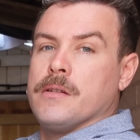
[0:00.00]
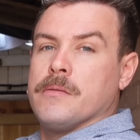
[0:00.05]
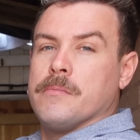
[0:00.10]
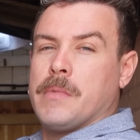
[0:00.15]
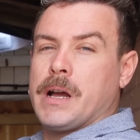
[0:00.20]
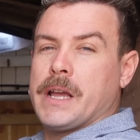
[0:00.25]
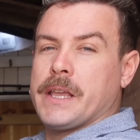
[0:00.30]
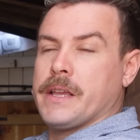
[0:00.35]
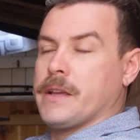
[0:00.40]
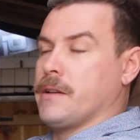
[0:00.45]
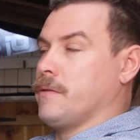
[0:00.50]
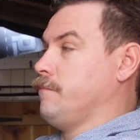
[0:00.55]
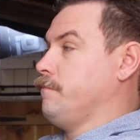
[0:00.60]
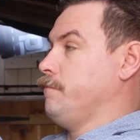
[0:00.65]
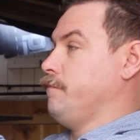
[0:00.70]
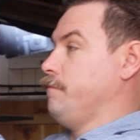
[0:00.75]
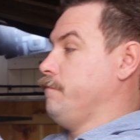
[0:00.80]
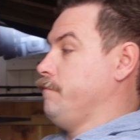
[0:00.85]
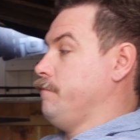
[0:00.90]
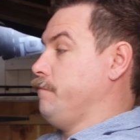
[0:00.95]
my
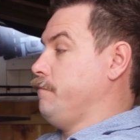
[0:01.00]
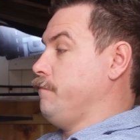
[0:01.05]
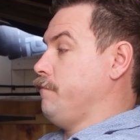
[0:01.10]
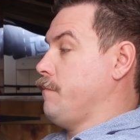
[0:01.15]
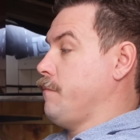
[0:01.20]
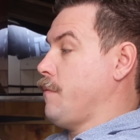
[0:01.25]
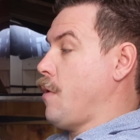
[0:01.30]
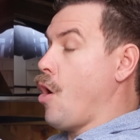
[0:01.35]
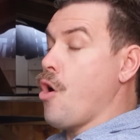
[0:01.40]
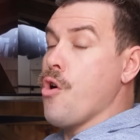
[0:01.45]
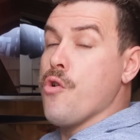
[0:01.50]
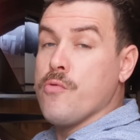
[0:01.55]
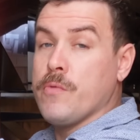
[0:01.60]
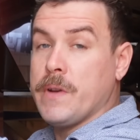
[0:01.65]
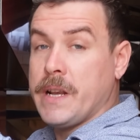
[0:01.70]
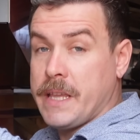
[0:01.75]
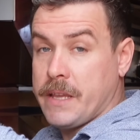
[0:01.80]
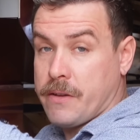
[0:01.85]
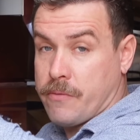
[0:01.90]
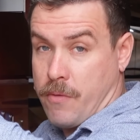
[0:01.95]

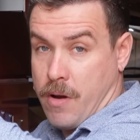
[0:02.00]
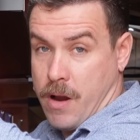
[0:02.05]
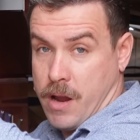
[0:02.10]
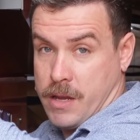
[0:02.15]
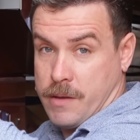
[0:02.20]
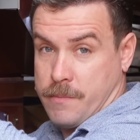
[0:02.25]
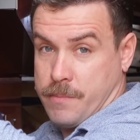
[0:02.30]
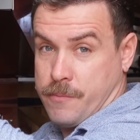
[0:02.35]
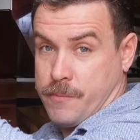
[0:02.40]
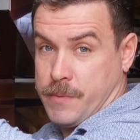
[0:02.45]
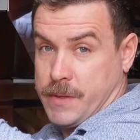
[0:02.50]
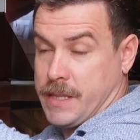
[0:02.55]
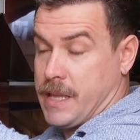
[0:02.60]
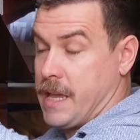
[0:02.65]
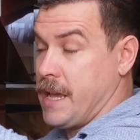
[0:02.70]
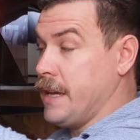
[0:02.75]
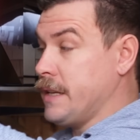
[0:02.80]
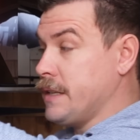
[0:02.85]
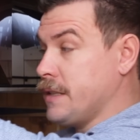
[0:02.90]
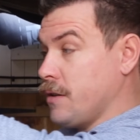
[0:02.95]
only gripe with
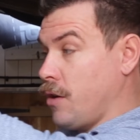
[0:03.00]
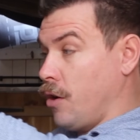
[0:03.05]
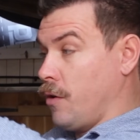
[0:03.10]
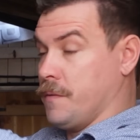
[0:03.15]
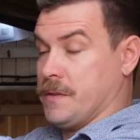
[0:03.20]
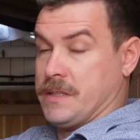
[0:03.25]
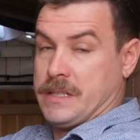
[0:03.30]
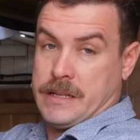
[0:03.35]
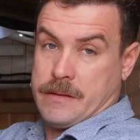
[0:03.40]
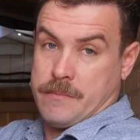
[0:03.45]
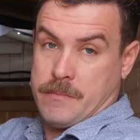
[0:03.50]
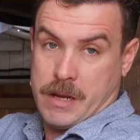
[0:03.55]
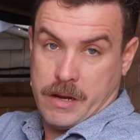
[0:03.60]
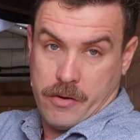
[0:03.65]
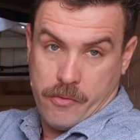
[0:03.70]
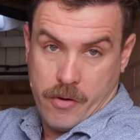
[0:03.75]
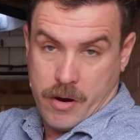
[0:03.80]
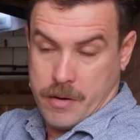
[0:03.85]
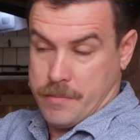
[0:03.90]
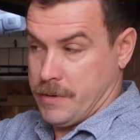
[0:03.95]
this, obviously my
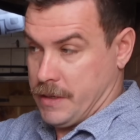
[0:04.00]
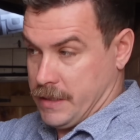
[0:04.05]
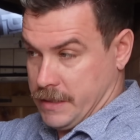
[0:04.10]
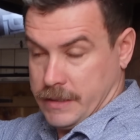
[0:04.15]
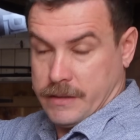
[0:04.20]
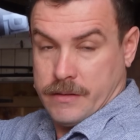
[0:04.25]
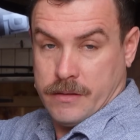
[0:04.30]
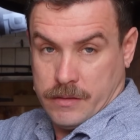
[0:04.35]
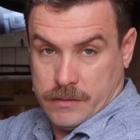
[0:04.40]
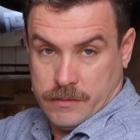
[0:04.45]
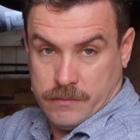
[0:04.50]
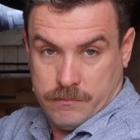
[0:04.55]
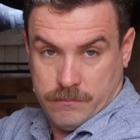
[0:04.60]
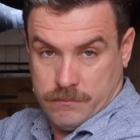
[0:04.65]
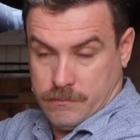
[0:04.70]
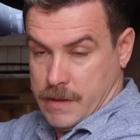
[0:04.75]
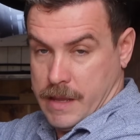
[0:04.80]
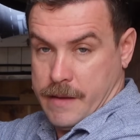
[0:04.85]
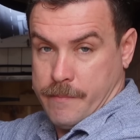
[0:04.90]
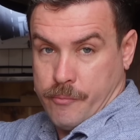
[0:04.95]
gripe is that
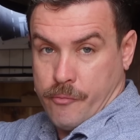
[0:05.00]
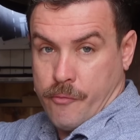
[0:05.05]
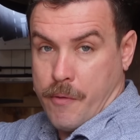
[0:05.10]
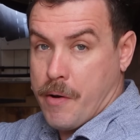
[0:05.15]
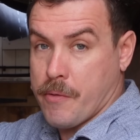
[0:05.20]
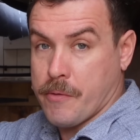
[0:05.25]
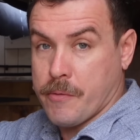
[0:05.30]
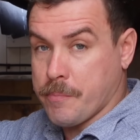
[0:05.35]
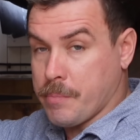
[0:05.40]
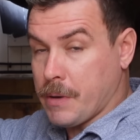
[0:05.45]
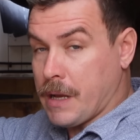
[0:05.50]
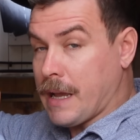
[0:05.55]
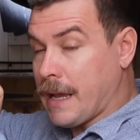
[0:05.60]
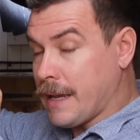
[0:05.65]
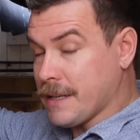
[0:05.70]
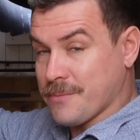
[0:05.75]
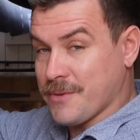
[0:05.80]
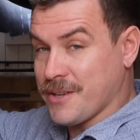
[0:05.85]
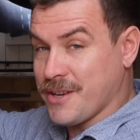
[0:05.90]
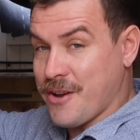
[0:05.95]
it broke, but
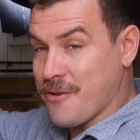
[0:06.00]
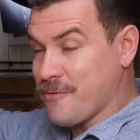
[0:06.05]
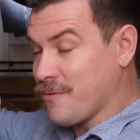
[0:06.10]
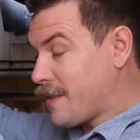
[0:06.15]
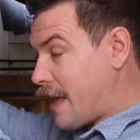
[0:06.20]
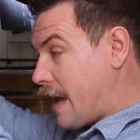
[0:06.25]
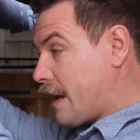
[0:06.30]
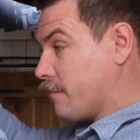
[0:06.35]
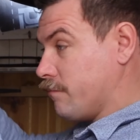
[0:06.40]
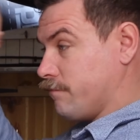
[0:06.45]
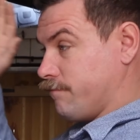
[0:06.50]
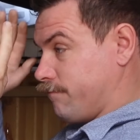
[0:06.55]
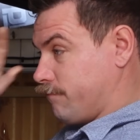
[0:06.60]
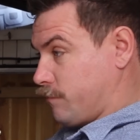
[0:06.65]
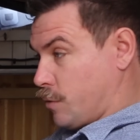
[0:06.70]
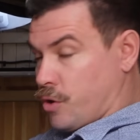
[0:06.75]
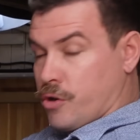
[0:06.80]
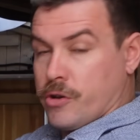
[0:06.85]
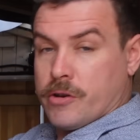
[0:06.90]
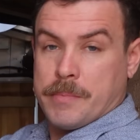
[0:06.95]
as we know, that
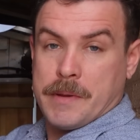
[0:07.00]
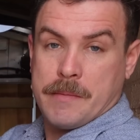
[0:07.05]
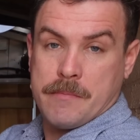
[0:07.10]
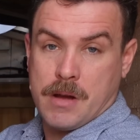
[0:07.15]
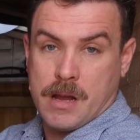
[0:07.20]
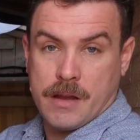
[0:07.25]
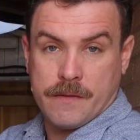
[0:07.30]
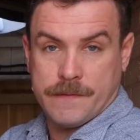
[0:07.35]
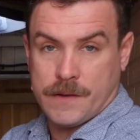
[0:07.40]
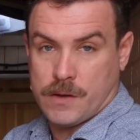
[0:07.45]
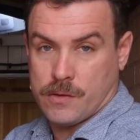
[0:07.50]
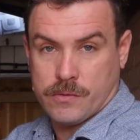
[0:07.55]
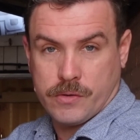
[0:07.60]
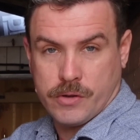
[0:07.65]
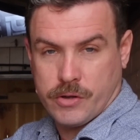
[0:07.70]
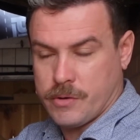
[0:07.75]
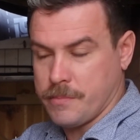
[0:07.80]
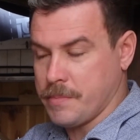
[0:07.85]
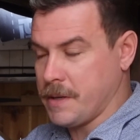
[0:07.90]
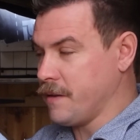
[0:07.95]
could have been my fault,
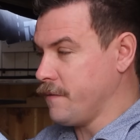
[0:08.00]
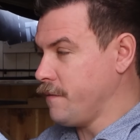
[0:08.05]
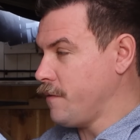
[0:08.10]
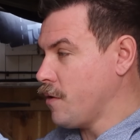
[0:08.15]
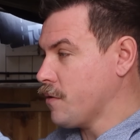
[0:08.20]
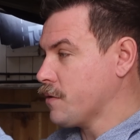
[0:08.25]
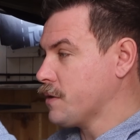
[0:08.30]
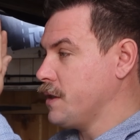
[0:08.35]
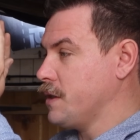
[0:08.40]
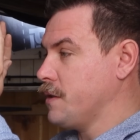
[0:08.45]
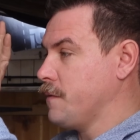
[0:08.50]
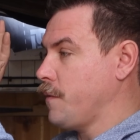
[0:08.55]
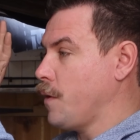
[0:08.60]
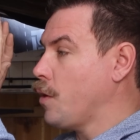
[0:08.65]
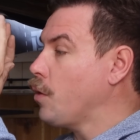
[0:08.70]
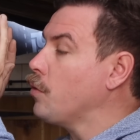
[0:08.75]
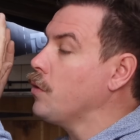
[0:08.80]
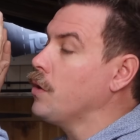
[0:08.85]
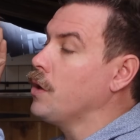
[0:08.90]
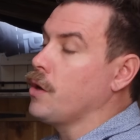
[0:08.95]
could have been Fox's
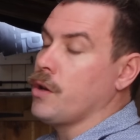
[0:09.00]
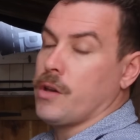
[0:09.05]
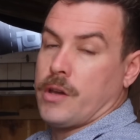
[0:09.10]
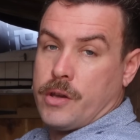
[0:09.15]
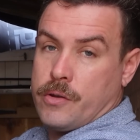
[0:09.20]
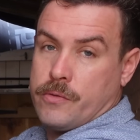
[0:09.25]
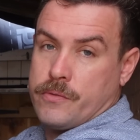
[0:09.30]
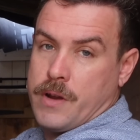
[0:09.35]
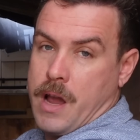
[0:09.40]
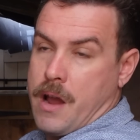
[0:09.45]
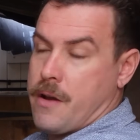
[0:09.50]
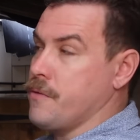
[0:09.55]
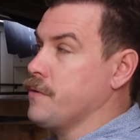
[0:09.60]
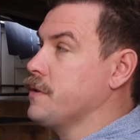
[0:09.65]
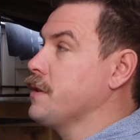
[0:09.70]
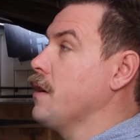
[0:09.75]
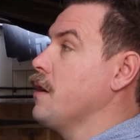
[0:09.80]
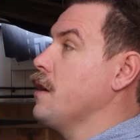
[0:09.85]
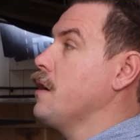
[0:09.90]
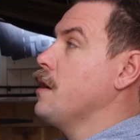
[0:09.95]
fault, who
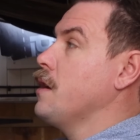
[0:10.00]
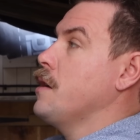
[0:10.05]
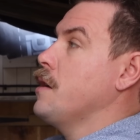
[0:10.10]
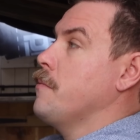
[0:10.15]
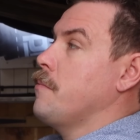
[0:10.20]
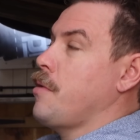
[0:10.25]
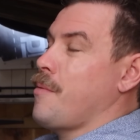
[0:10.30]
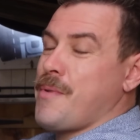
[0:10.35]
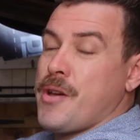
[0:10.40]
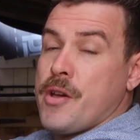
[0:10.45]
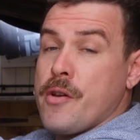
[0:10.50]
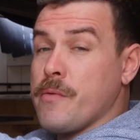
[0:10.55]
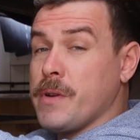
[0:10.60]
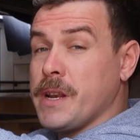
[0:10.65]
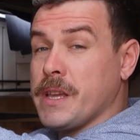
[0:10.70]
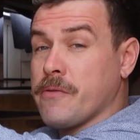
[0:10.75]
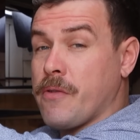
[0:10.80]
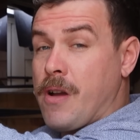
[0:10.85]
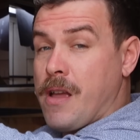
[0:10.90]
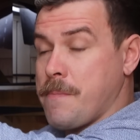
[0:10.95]
knows. But my
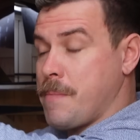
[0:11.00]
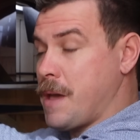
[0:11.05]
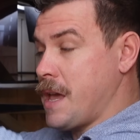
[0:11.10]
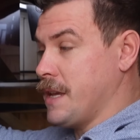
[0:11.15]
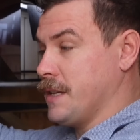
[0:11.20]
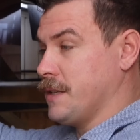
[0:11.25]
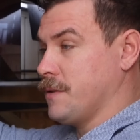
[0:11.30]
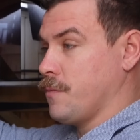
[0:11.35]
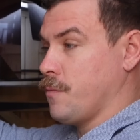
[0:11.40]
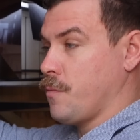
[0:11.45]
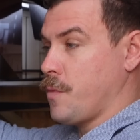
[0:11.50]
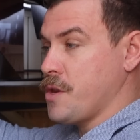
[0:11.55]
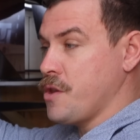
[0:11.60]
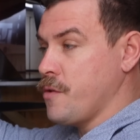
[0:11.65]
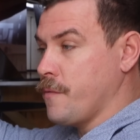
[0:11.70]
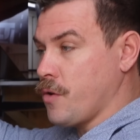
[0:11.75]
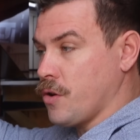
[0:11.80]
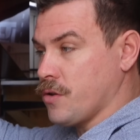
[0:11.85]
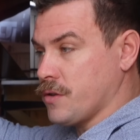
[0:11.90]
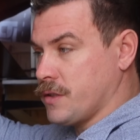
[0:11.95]
only gripe is, when
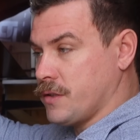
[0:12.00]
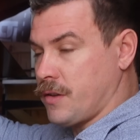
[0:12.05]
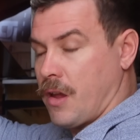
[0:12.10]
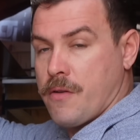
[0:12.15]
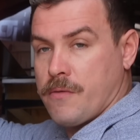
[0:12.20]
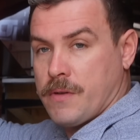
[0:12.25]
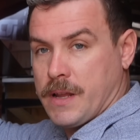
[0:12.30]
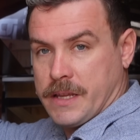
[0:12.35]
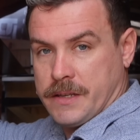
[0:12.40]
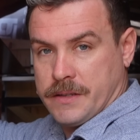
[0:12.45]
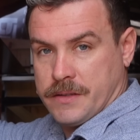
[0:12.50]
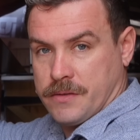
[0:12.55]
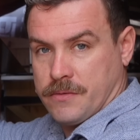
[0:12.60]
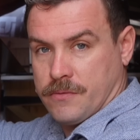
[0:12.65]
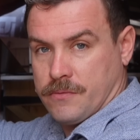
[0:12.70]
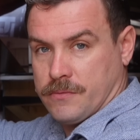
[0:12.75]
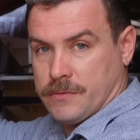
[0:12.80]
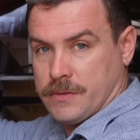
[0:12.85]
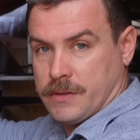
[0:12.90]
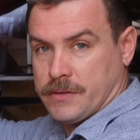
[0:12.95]
you've got solar
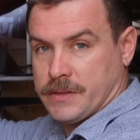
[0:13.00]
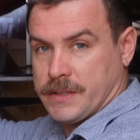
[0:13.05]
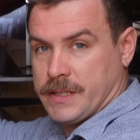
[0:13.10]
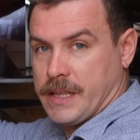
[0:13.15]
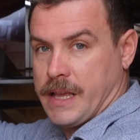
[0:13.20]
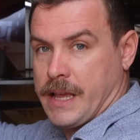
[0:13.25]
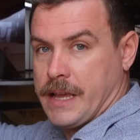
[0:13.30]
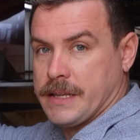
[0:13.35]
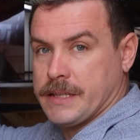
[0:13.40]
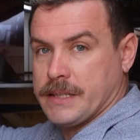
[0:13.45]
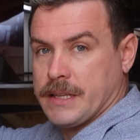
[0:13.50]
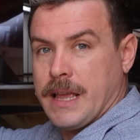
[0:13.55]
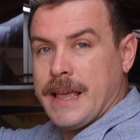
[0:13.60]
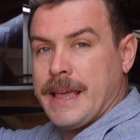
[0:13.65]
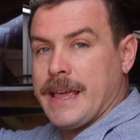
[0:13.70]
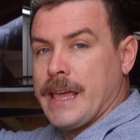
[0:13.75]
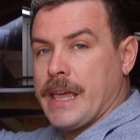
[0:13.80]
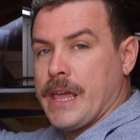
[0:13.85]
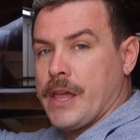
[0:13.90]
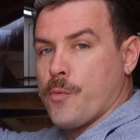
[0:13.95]
installed onto this,
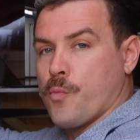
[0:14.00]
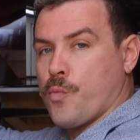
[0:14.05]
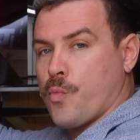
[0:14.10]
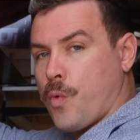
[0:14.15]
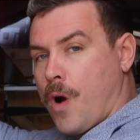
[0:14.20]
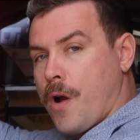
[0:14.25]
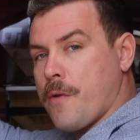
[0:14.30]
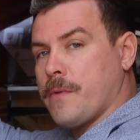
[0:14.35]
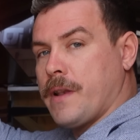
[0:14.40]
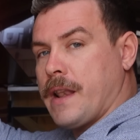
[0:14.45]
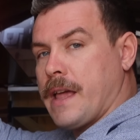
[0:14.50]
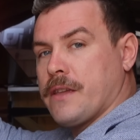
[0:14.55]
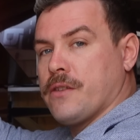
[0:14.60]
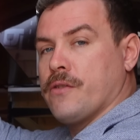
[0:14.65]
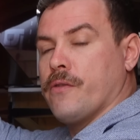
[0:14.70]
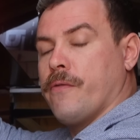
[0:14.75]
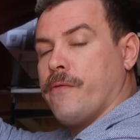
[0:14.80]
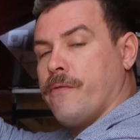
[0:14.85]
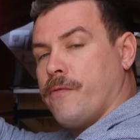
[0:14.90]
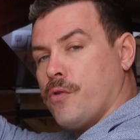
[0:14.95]
it won't let
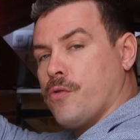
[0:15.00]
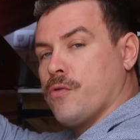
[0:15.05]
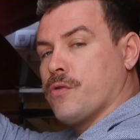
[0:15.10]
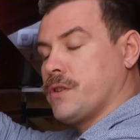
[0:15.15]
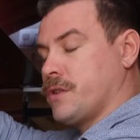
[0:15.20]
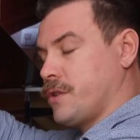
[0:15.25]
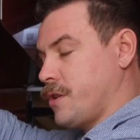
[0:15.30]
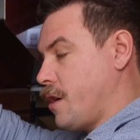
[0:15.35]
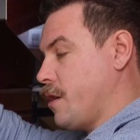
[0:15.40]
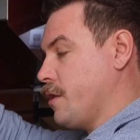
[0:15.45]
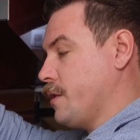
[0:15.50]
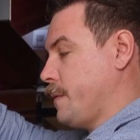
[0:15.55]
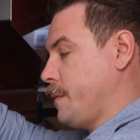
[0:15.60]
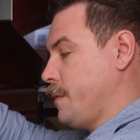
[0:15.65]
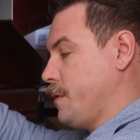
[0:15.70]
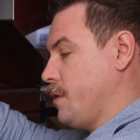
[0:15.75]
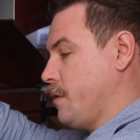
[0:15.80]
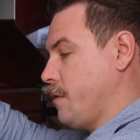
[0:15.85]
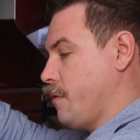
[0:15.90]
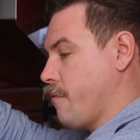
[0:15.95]
you force charge
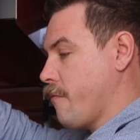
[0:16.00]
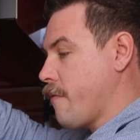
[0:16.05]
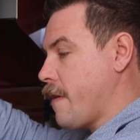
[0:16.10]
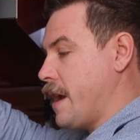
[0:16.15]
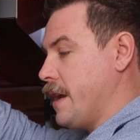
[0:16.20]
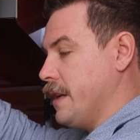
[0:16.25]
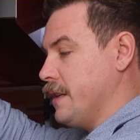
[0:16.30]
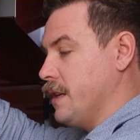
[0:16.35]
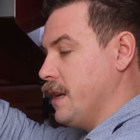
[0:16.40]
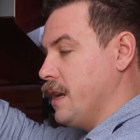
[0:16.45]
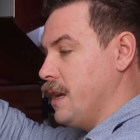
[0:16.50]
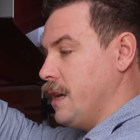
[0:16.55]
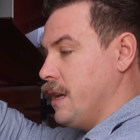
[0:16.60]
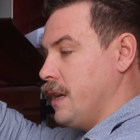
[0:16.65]
from the grid.